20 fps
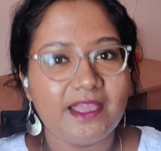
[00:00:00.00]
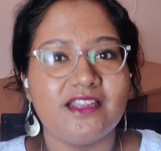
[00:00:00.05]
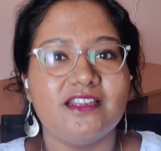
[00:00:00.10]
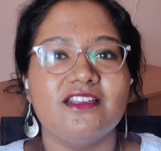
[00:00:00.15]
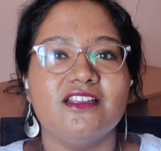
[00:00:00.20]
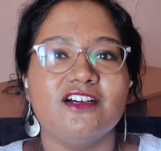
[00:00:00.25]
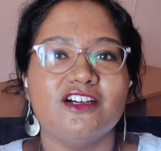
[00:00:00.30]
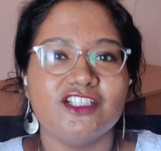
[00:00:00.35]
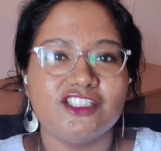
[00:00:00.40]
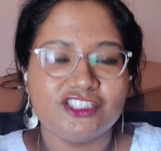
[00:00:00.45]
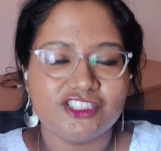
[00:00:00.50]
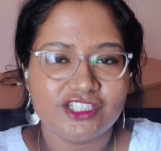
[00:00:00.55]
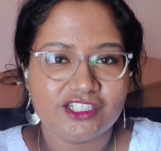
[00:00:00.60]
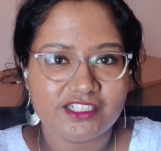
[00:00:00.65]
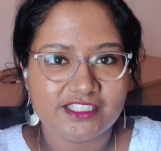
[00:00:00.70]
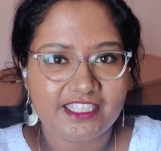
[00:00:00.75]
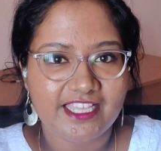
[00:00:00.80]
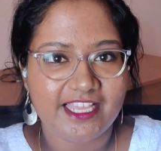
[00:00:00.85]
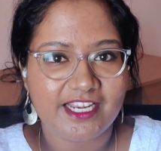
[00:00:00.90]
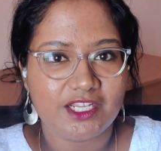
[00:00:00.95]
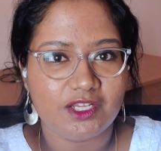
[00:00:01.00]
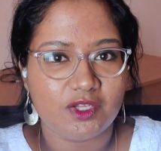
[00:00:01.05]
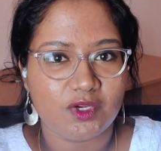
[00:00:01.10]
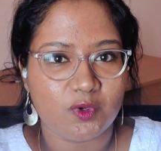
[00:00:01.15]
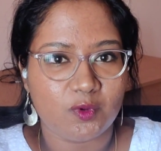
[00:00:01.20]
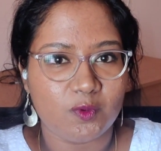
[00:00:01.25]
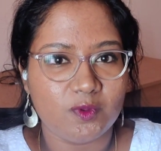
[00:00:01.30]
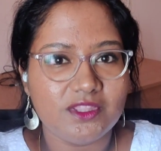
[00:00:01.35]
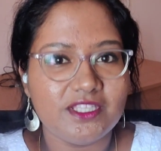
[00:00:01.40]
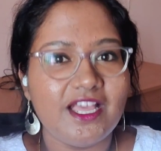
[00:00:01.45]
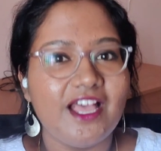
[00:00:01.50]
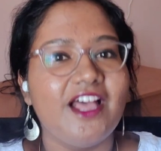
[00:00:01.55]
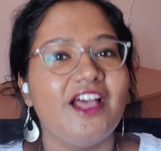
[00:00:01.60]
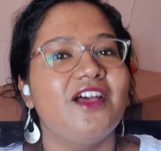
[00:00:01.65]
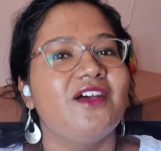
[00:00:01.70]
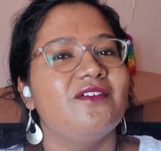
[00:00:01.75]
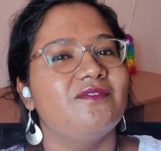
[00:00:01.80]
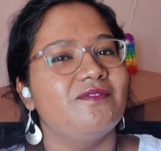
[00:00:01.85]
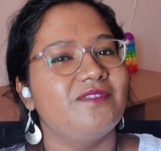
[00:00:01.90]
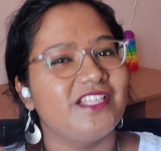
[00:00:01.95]
and nurture their growth
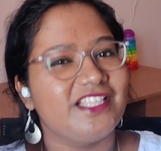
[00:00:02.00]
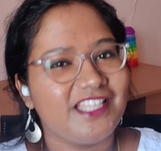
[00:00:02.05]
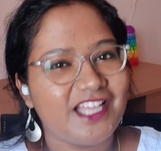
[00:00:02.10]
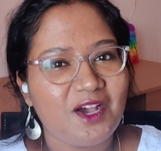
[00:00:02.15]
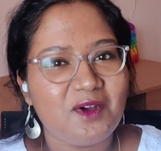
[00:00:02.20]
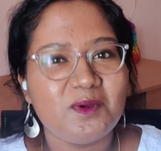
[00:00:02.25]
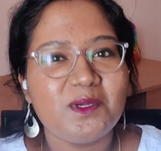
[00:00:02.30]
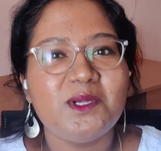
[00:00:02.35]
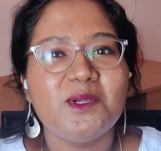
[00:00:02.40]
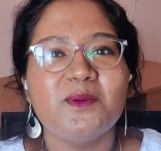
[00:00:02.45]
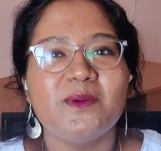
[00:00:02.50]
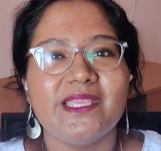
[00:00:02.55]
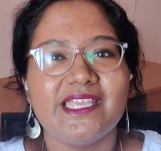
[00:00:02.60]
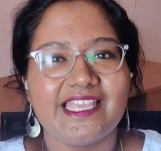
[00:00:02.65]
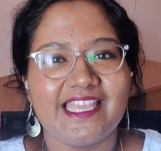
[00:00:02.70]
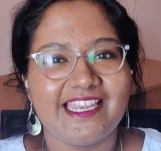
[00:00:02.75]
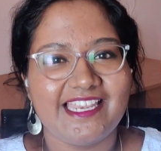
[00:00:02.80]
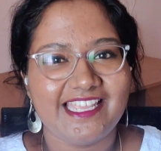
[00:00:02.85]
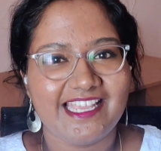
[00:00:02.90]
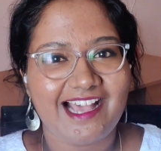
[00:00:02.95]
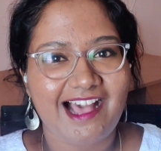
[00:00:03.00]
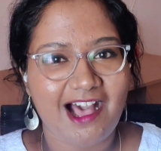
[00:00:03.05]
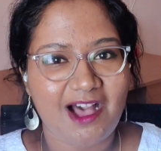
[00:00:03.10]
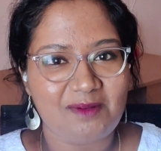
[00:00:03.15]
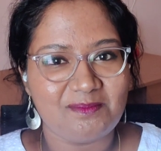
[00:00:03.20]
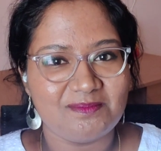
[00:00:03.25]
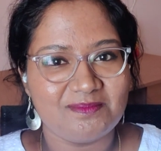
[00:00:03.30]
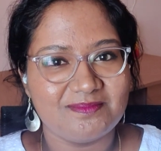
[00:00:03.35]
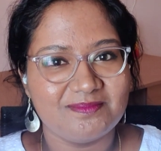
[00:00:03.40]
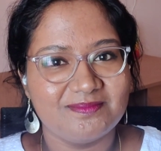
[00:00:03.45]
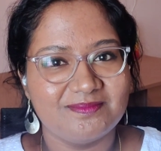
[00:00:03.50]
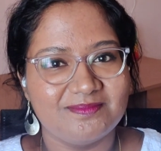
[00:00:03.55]
without doing any harm.